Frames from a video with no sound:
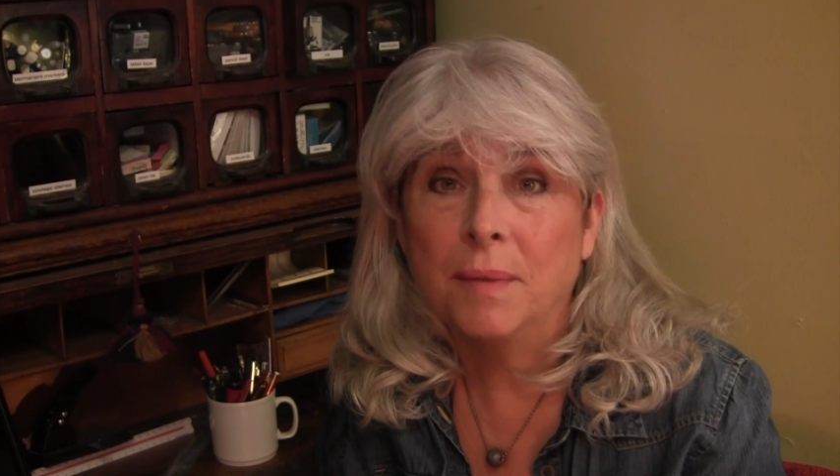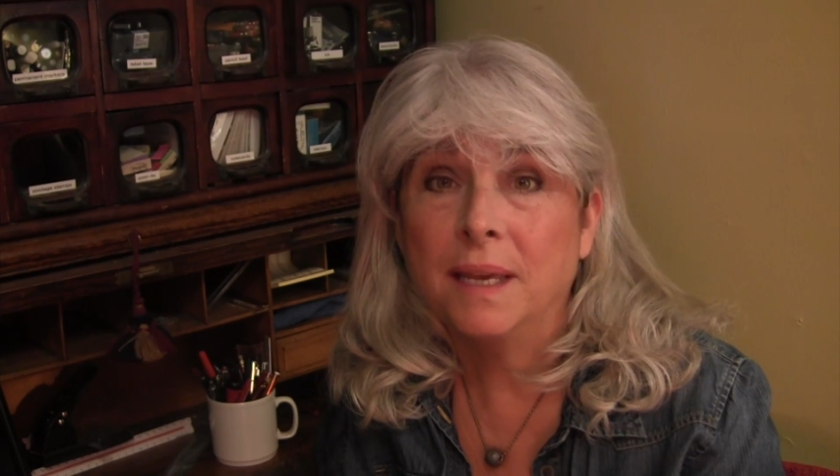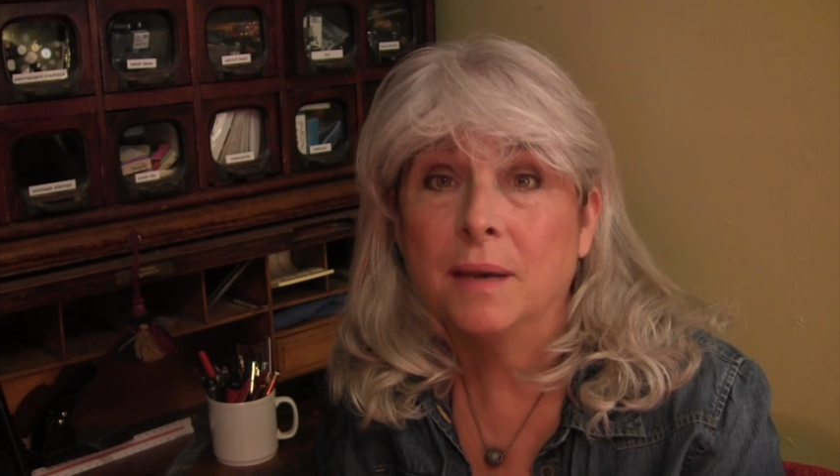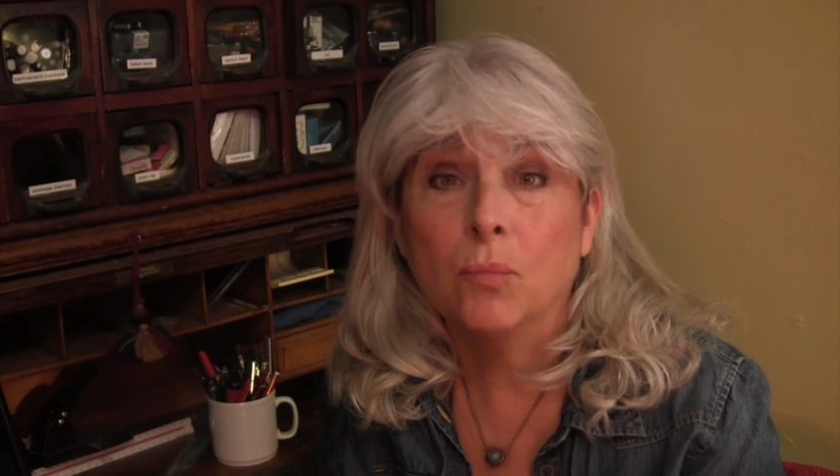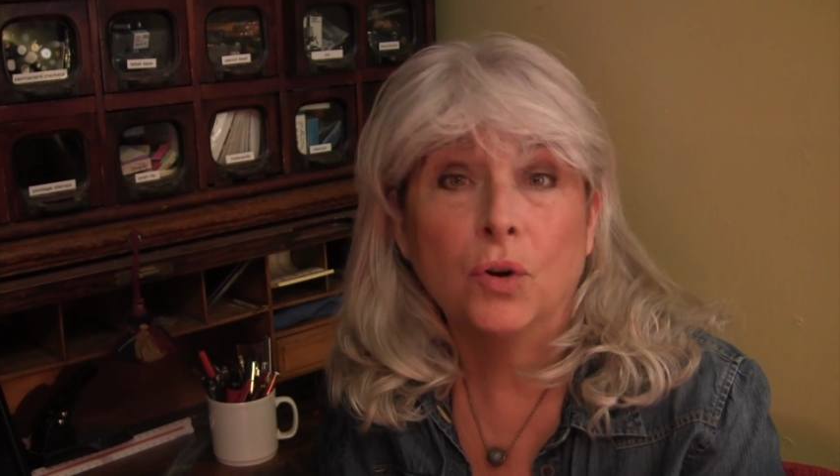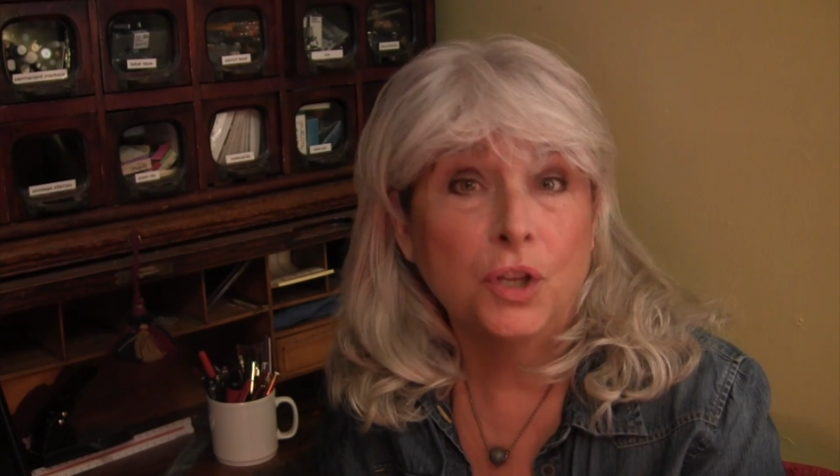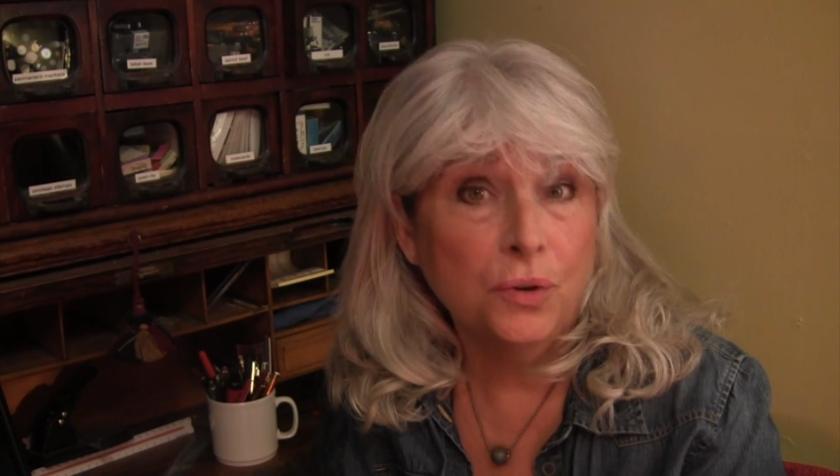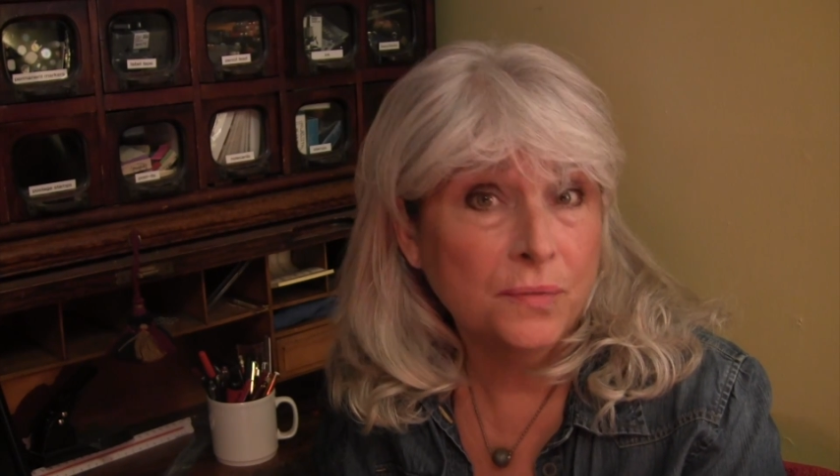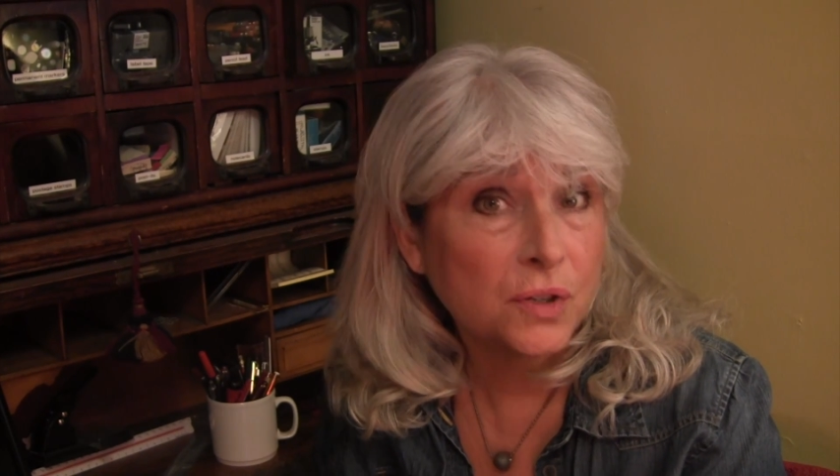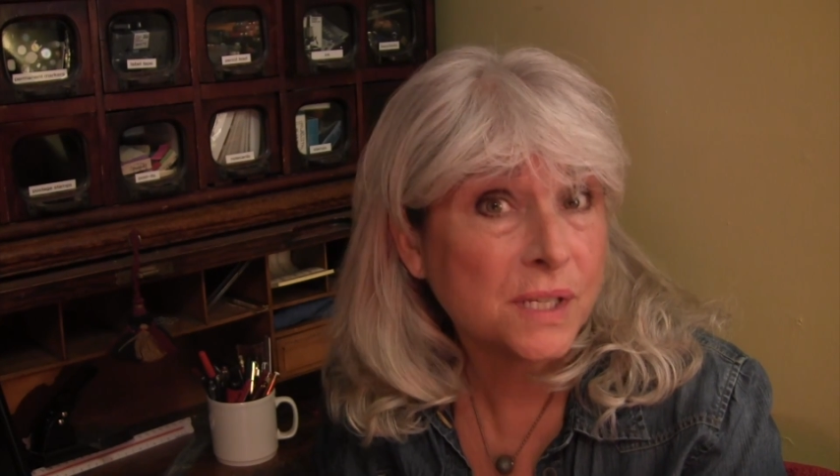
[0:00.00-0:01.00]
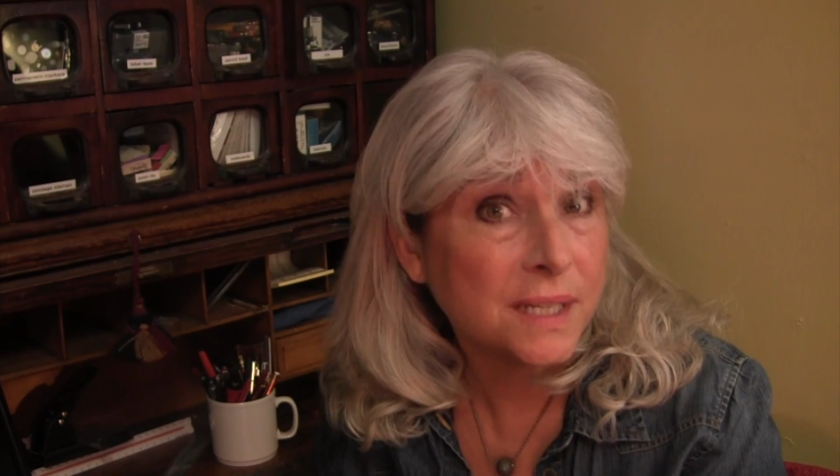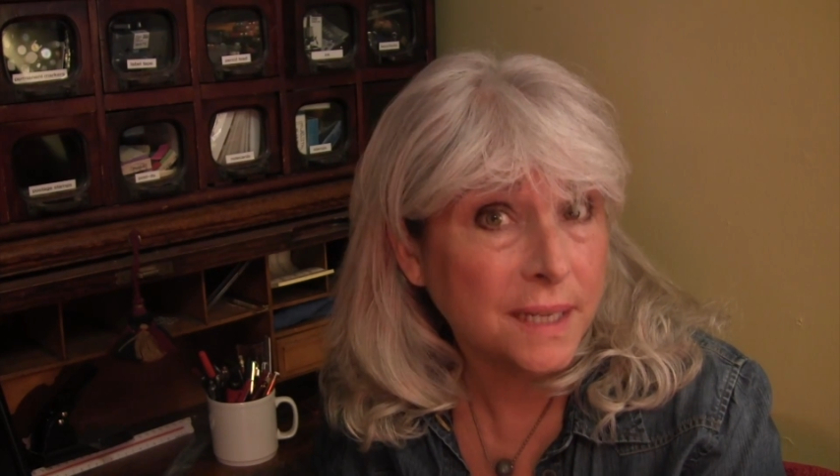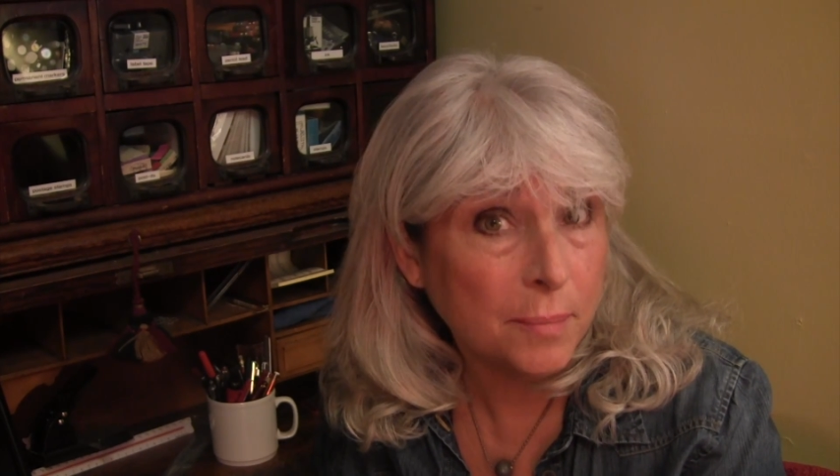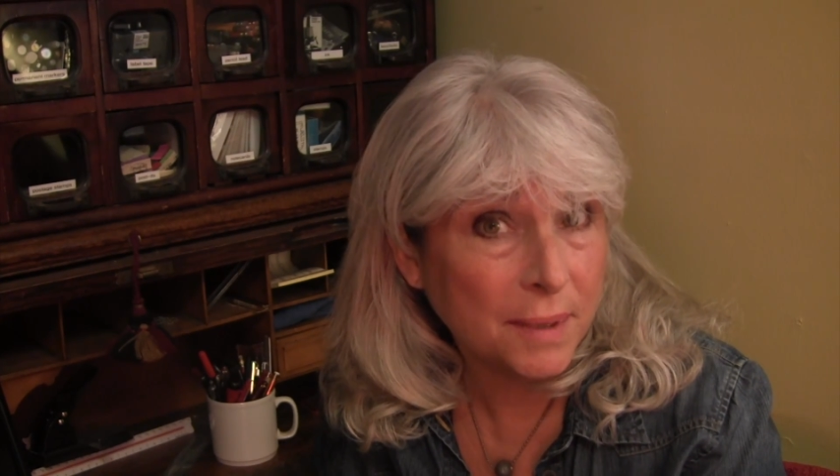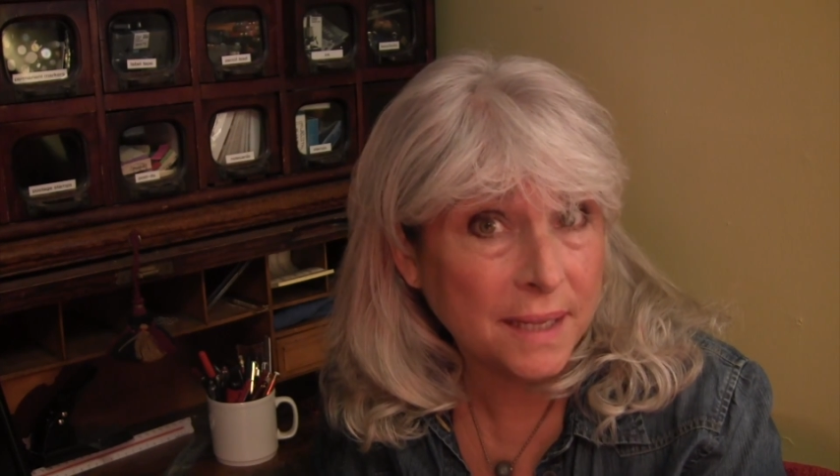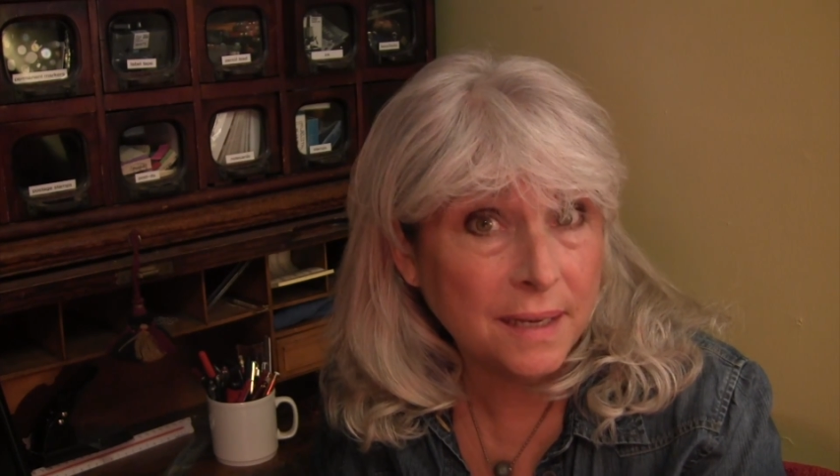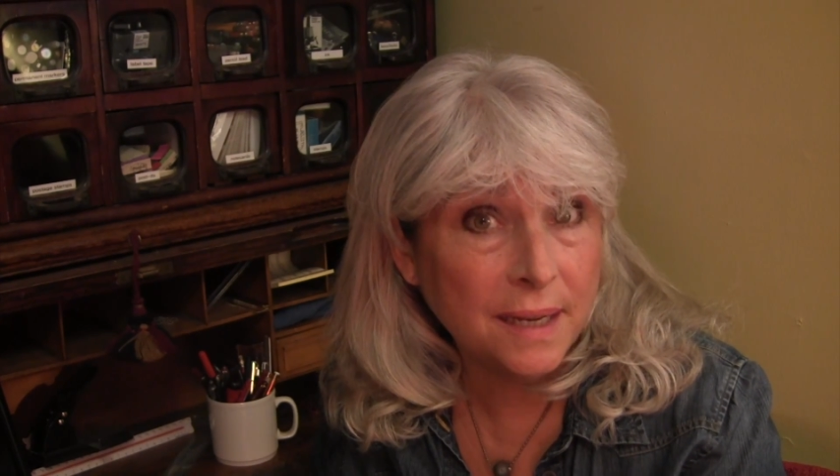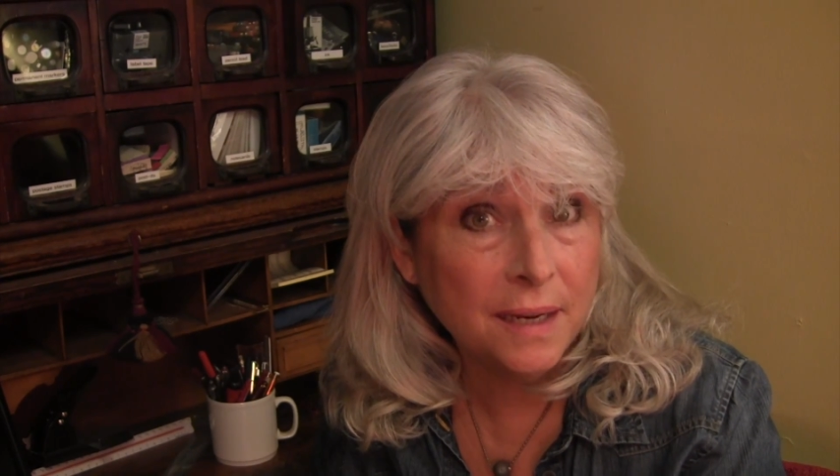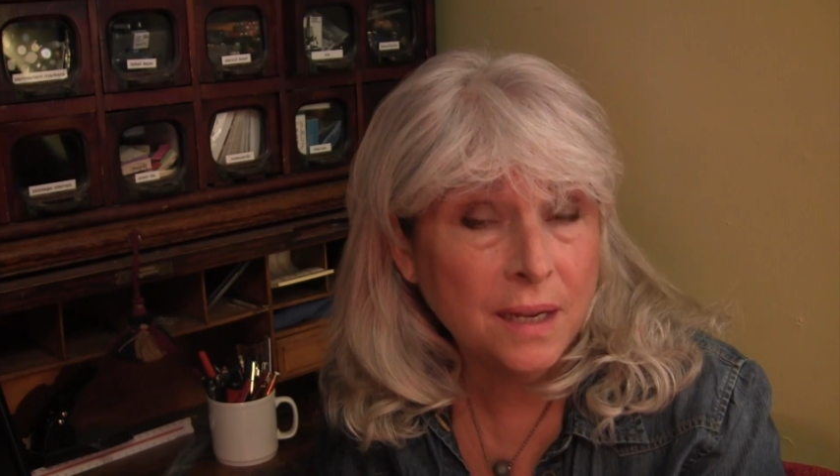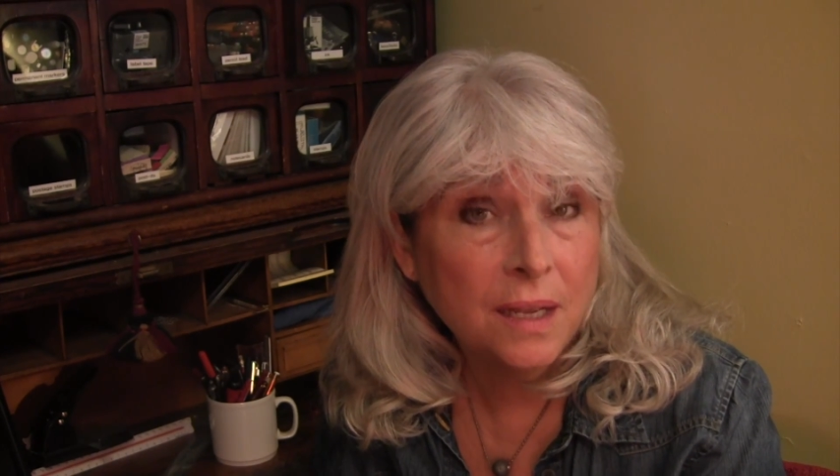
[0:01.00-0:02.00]
make it more universally
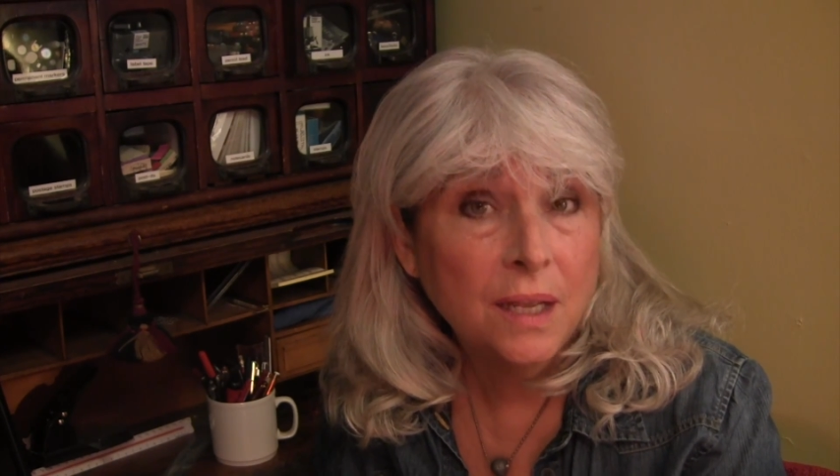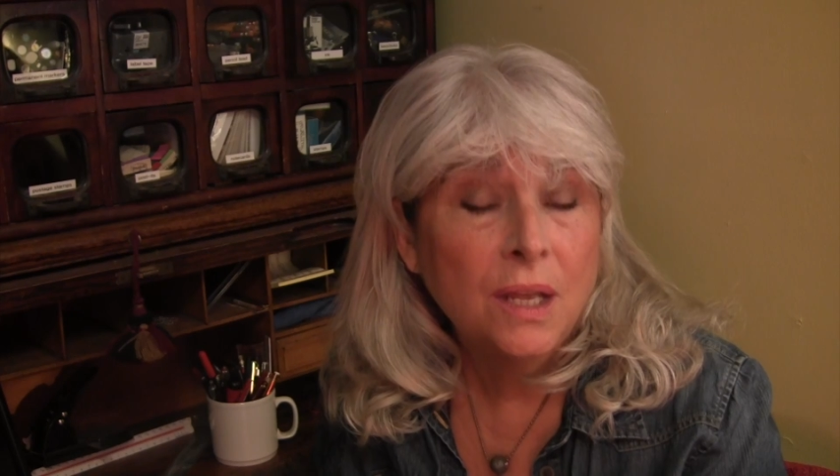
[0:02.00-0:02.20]
appealing.